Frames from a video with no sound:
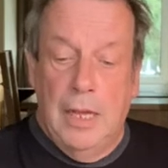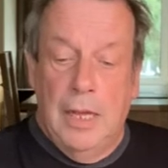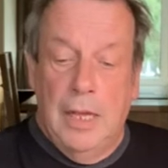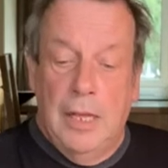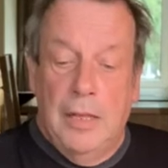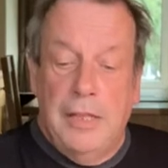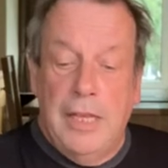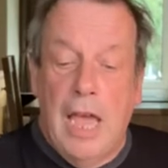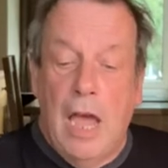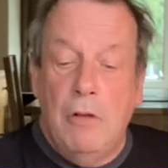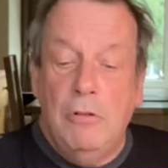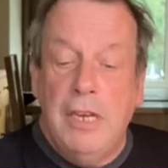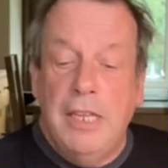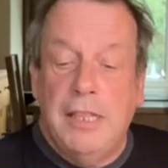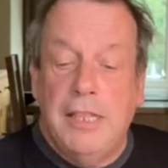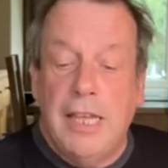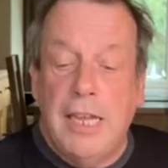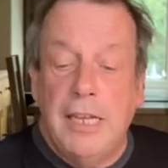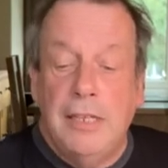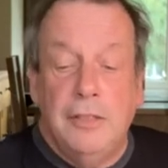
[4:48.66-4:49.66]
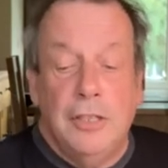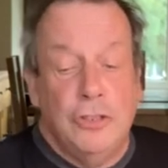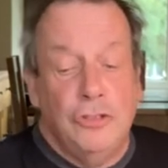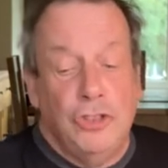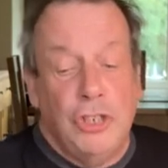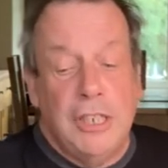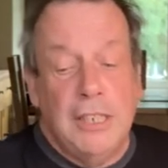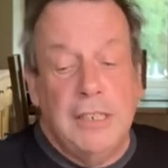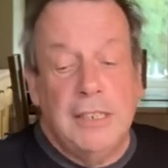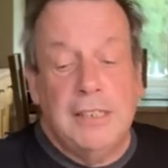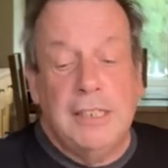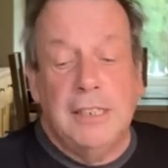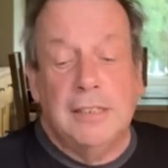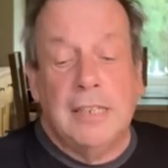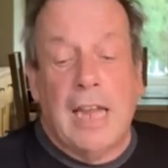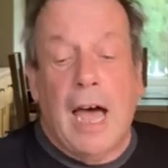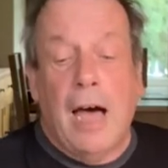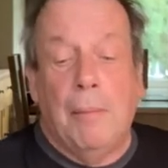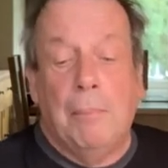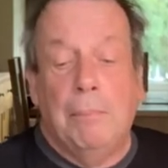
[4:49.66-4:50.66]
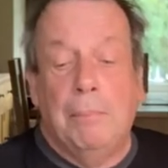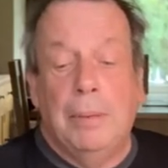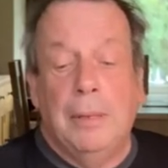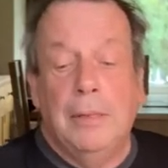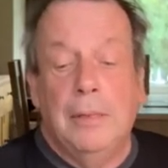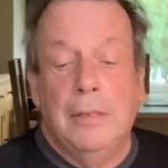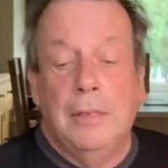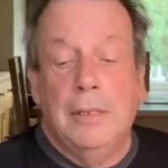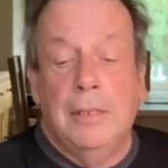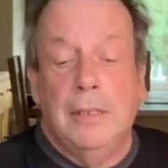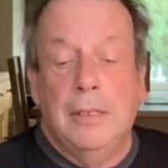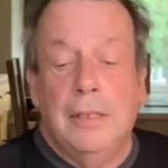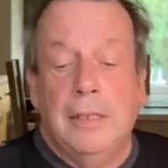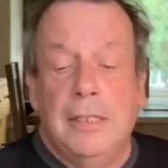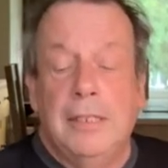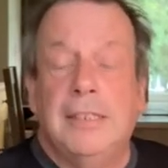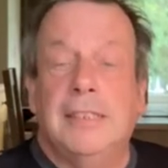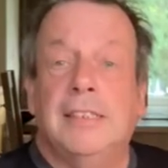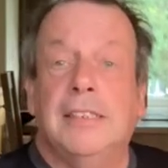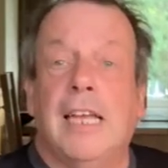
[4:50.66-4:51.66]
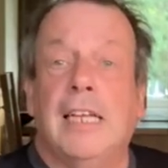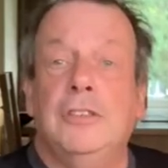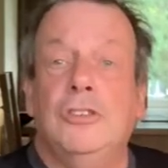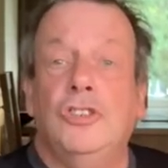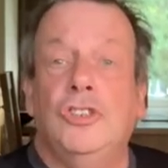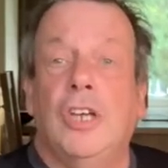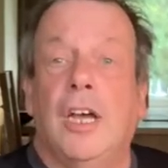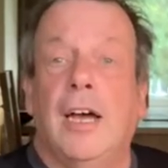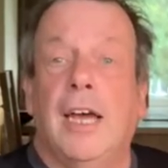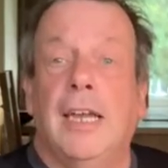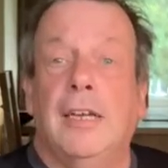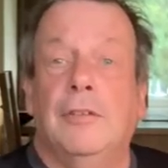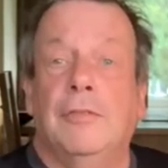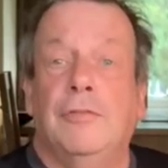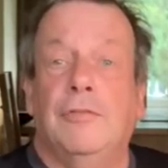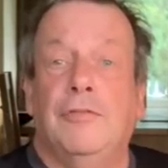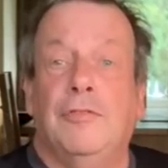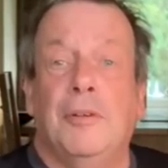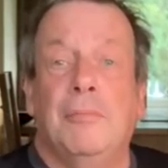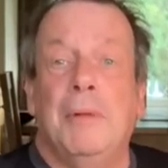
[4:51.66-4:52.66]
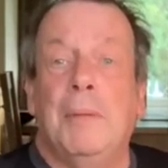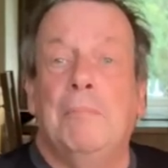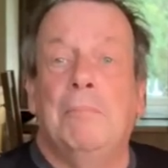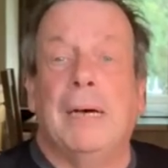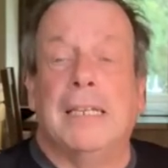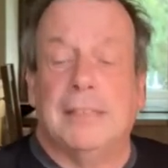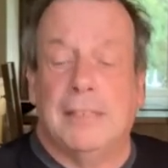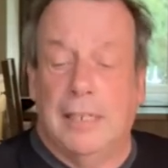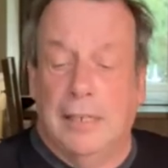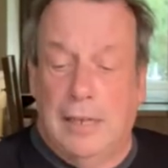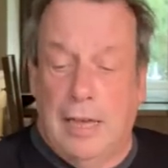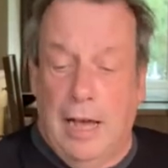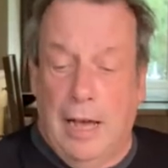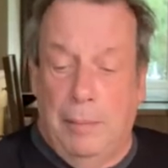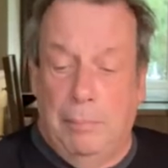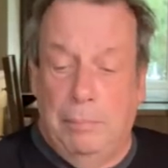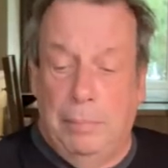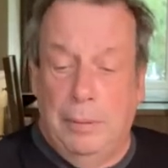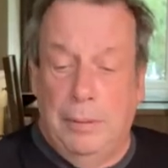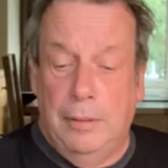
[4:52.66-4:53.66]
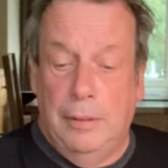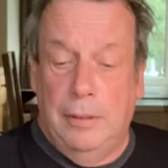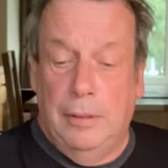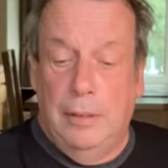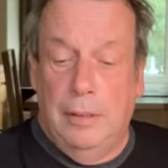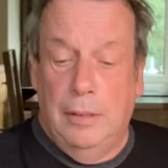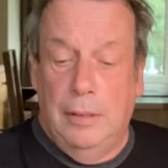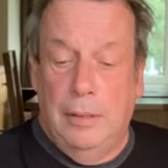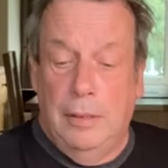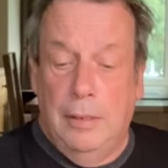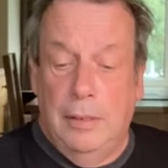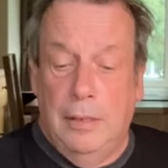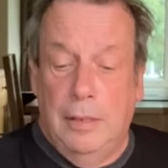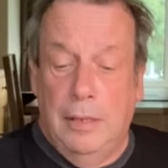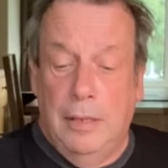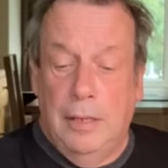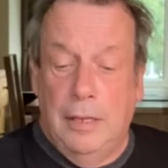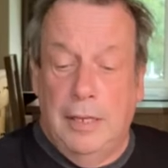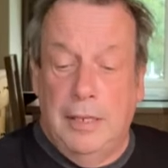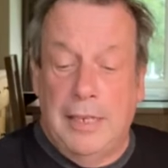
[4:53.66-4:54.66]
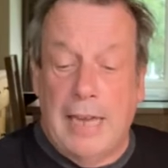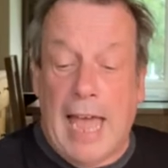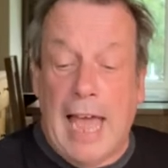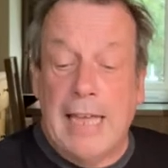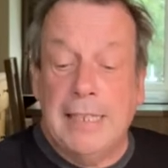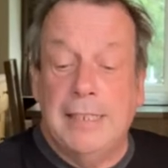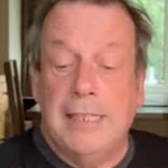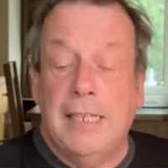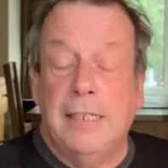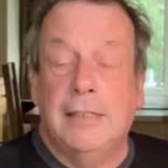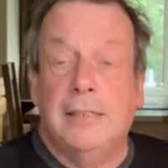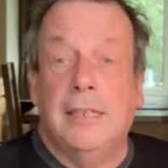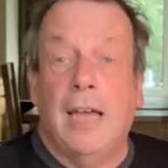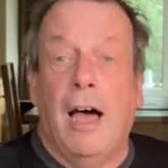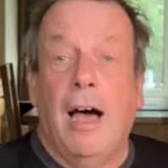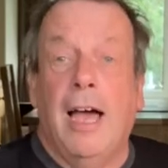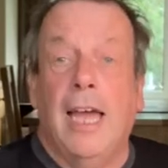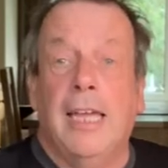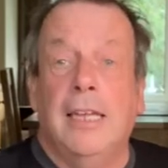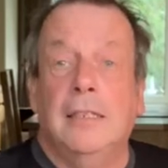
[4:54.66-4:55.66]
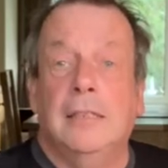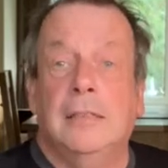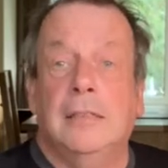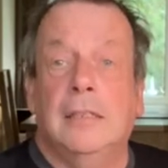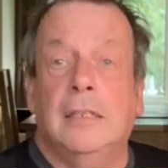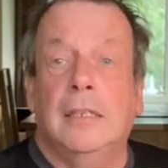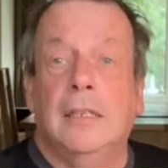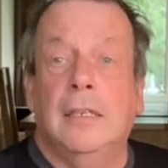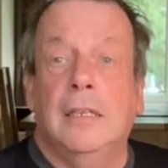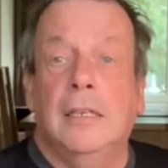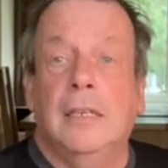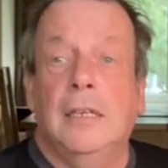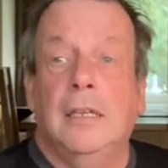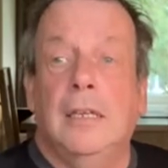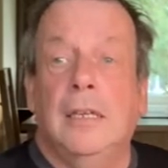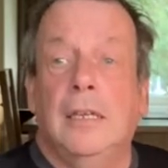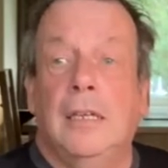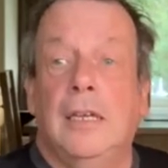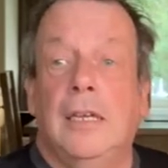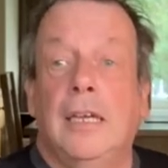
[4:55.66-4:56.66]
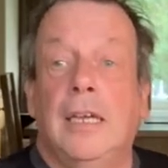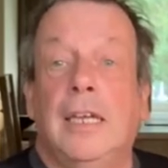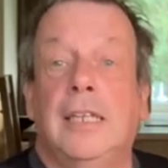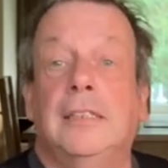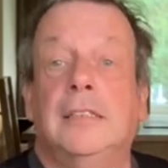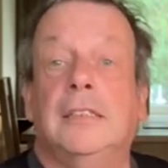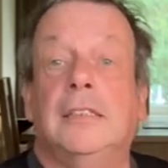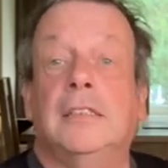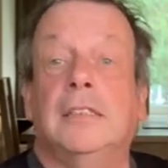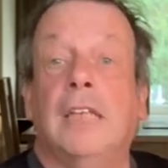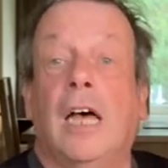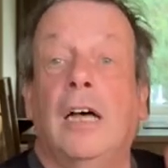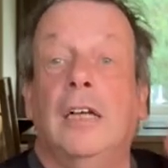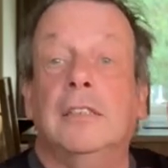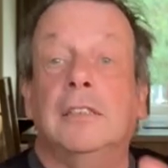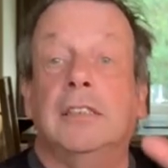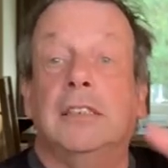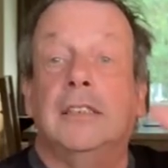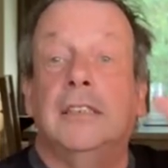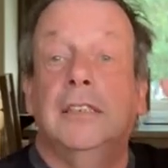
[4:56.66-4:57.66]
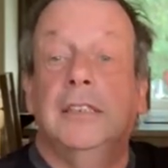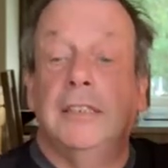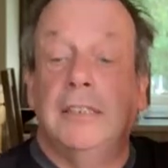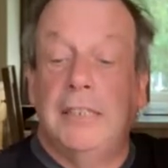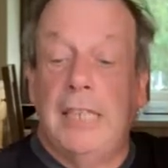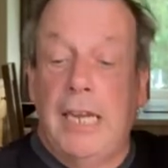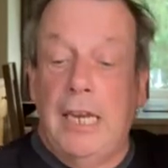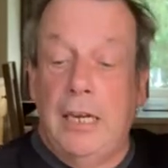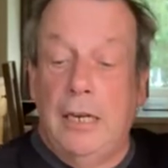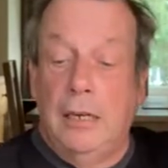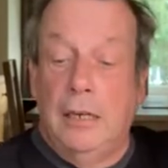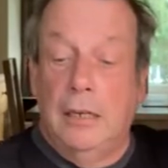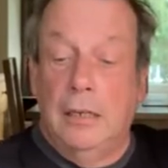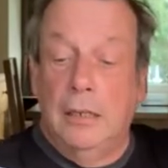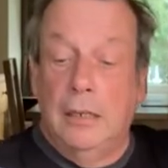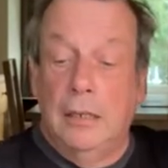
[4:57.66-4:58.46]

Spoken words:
The only thing that cheers it up is sunshine from a buttercup. And as it dies, it starts to sing.